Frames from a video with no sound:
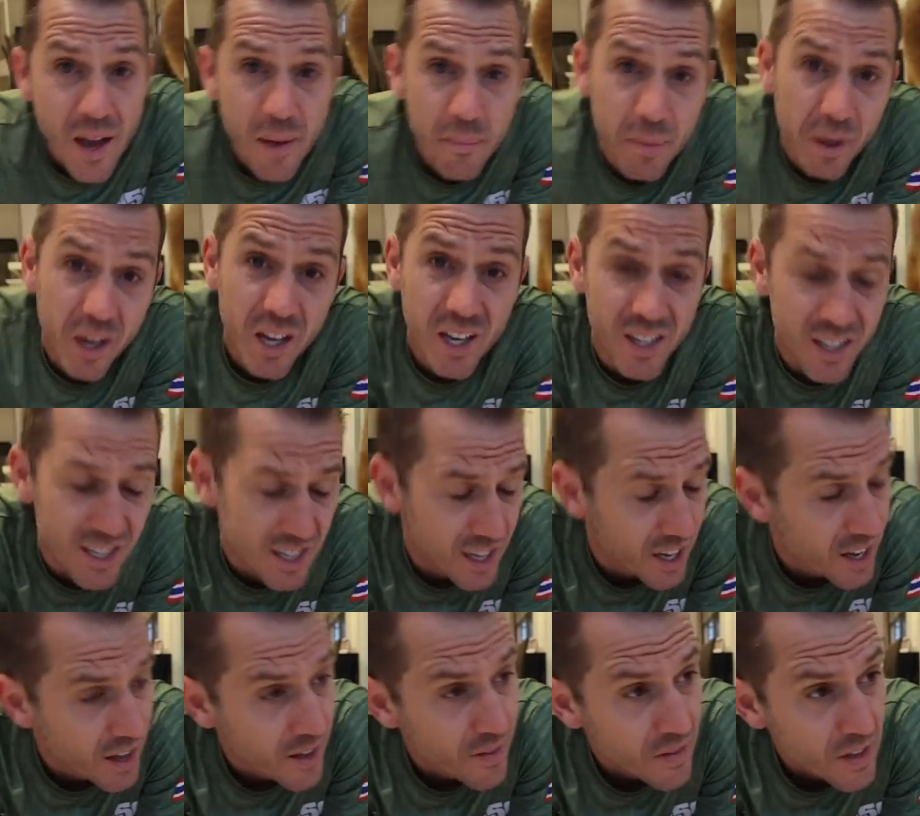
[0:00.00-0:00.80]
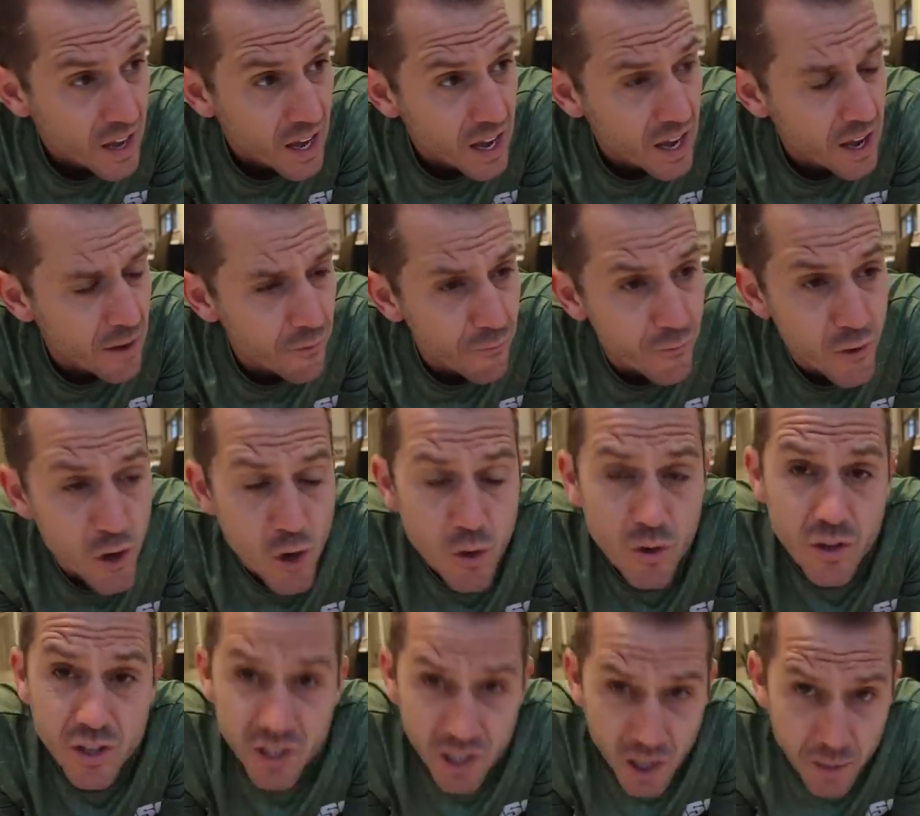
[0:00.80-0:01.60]
because if
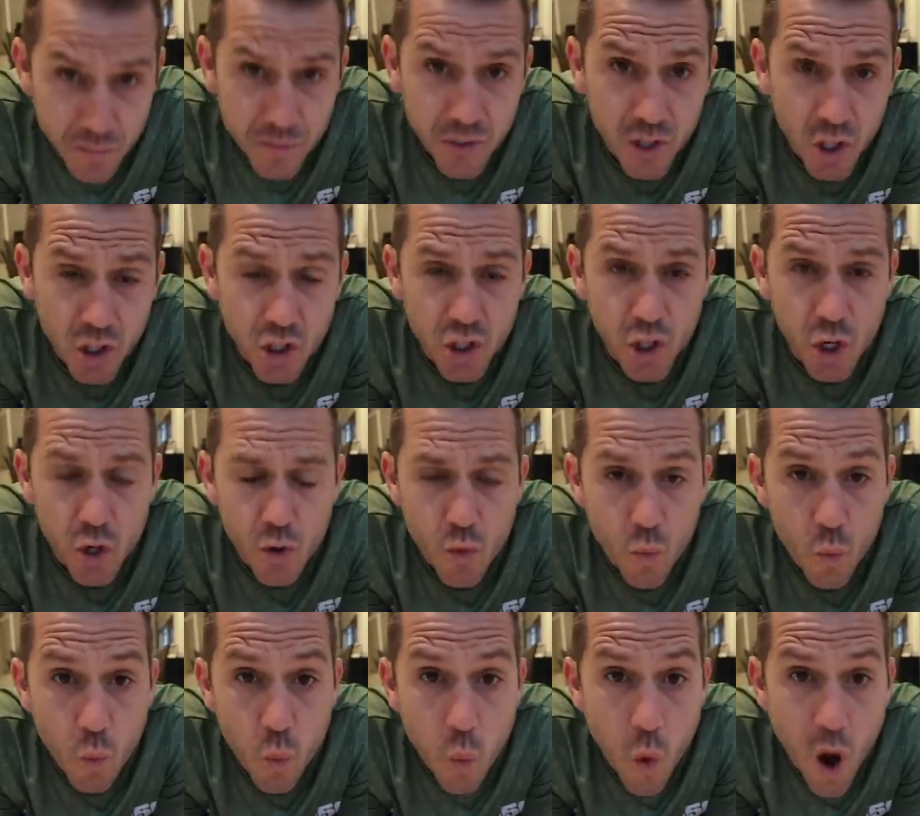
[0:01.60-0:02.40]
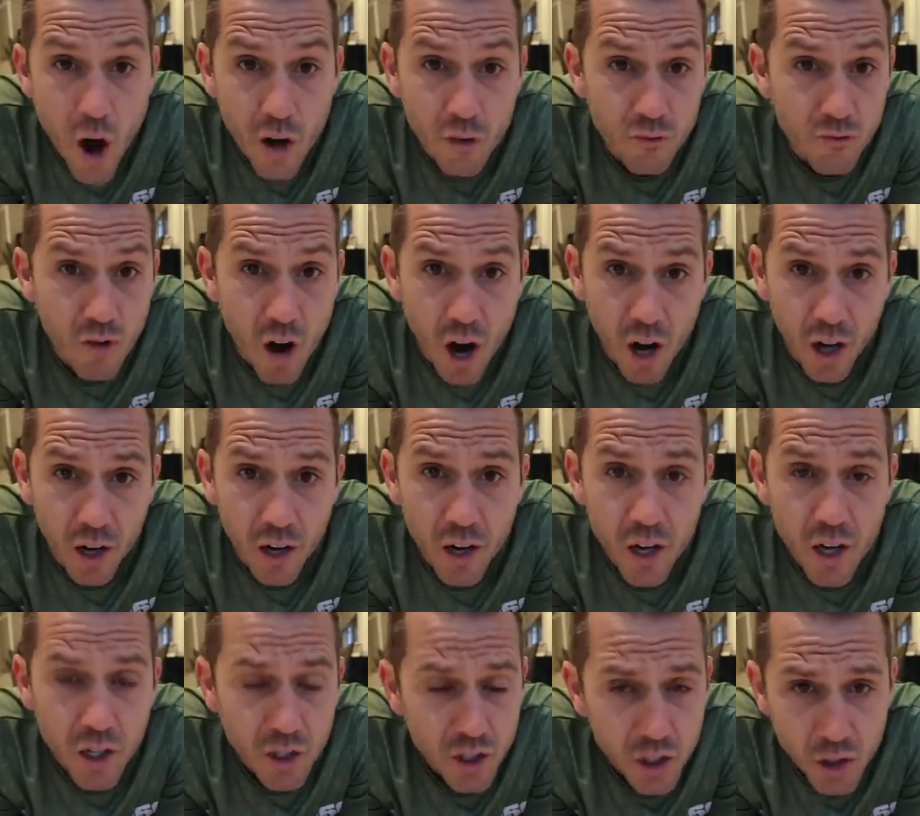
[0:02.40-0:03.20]
you substitute one run,
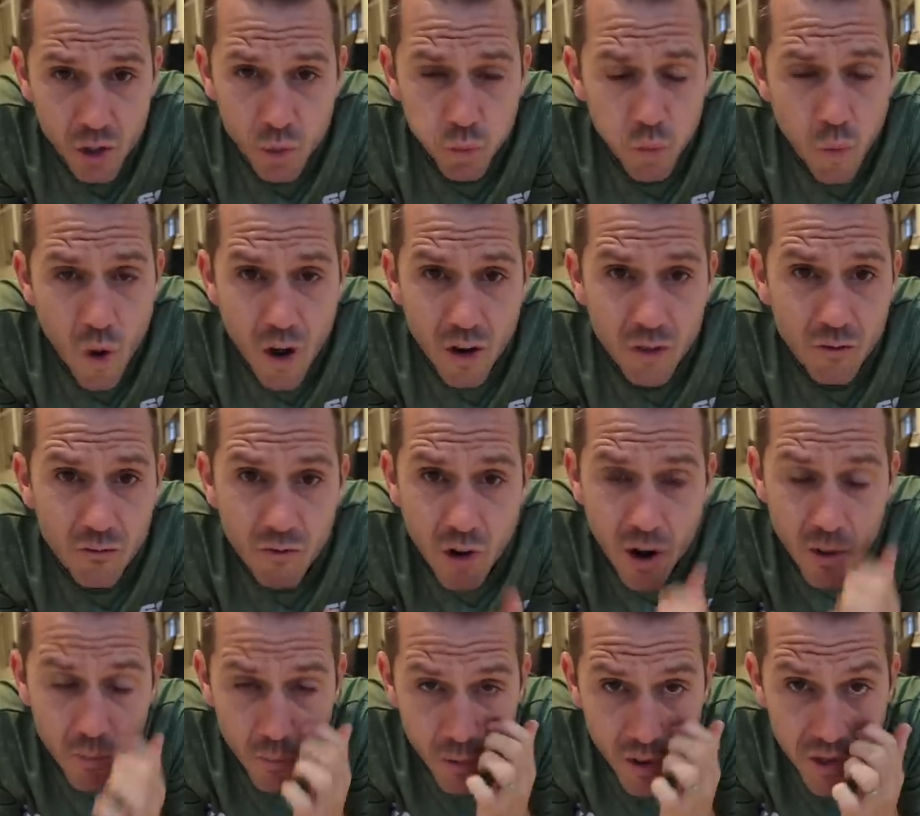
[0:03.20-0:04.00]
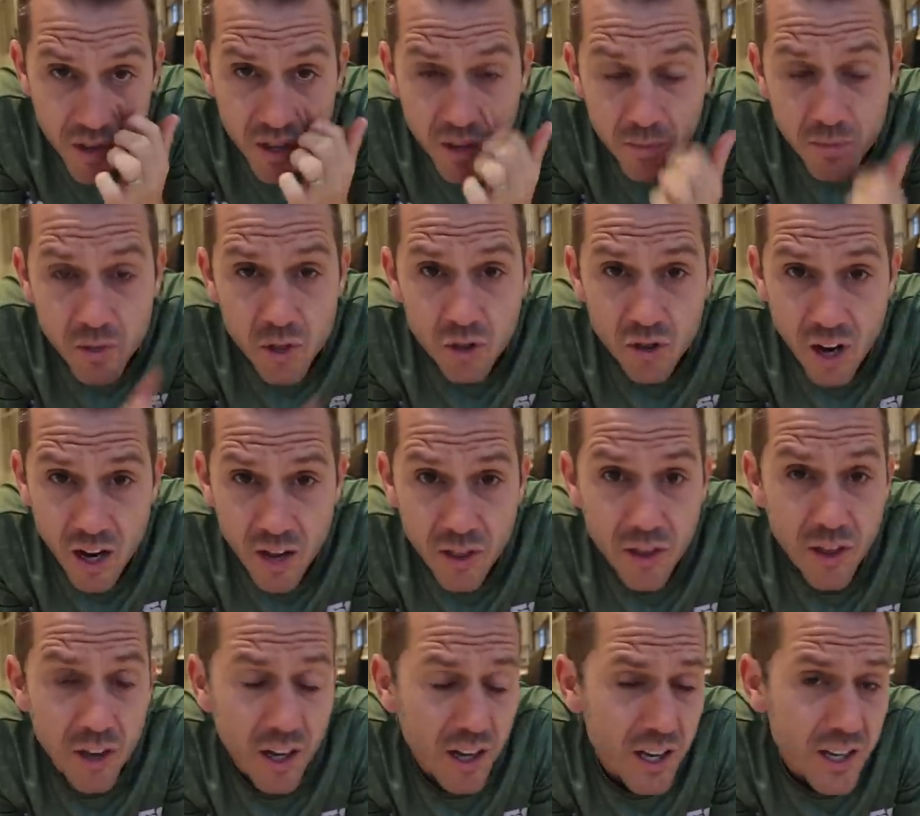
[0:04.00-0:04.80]
just one run with some
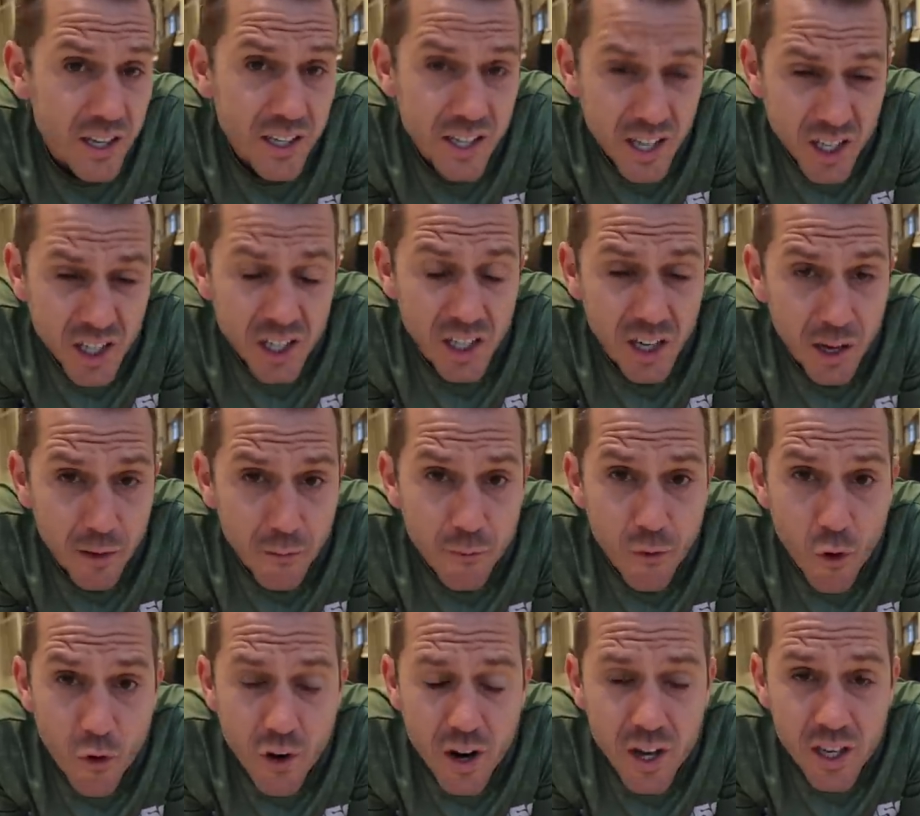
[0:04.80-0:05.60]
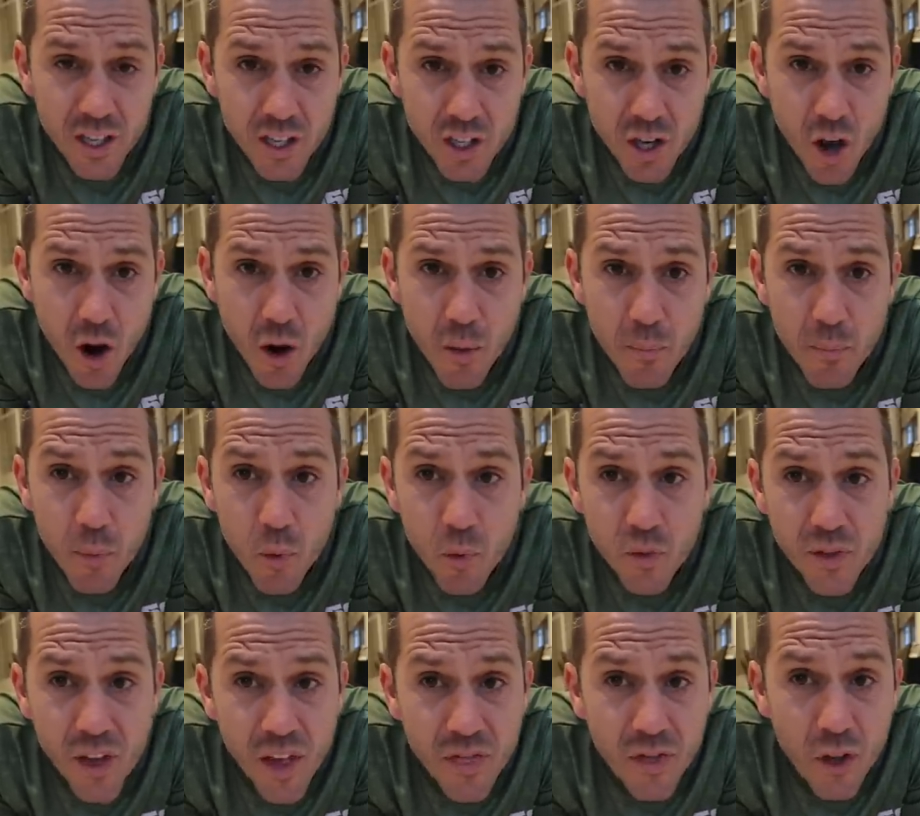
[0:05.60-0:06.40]
strength and conditioning, for
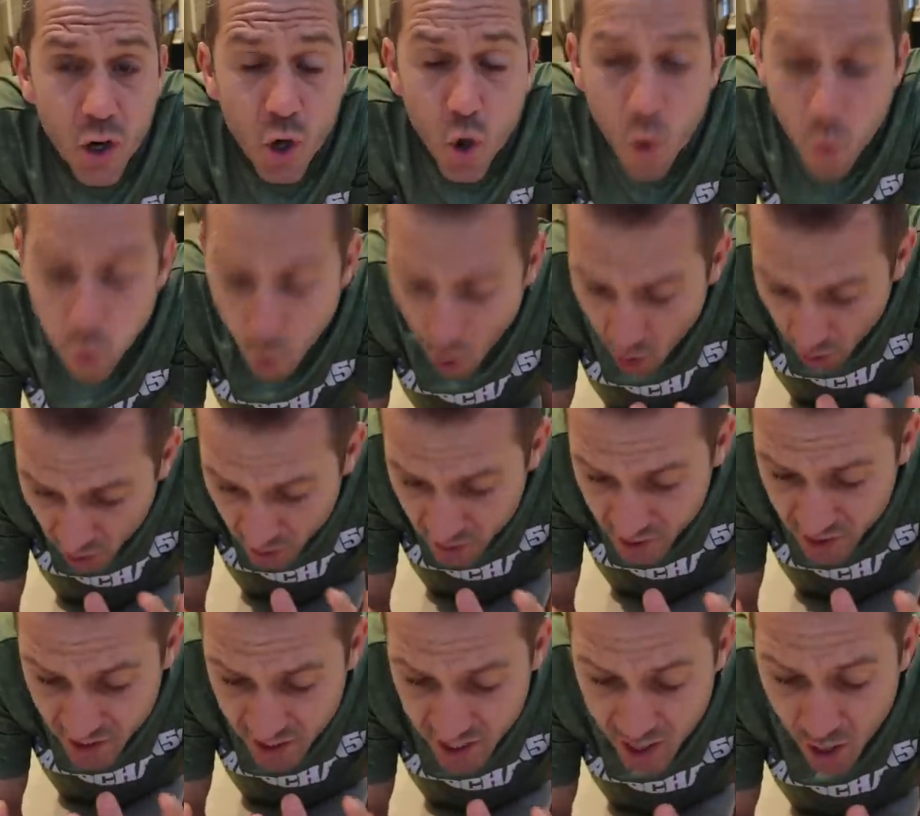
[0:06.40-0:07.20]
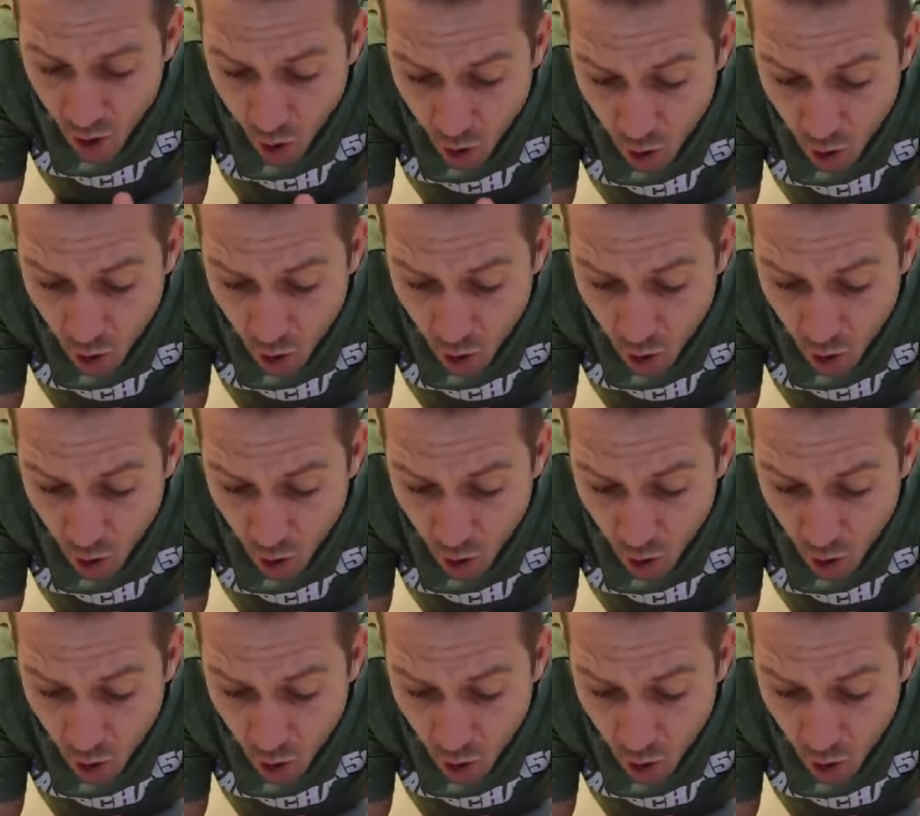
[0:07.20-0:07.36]
example, then the quality